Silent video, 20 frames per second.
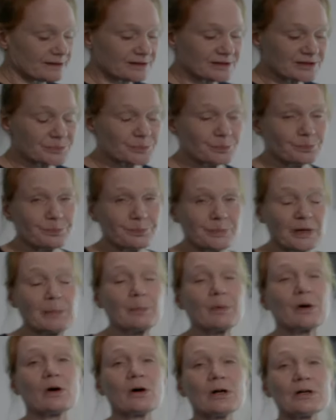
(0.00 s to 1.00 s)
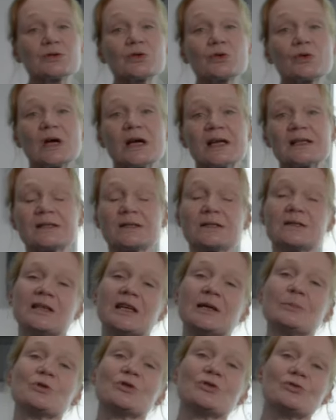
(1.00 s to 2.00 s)
this paper also has the
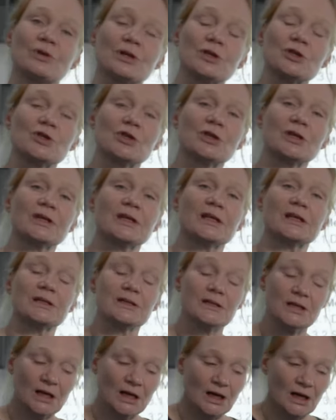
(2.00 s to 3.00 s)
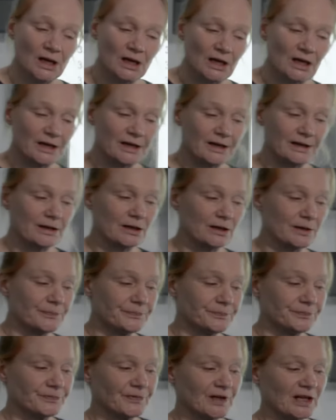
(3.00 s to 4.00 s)
same structure that I
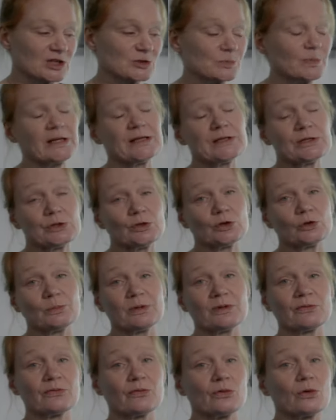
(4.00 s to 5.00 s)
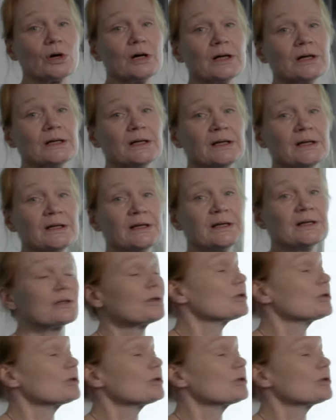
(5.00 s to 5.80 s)
explained to you before. The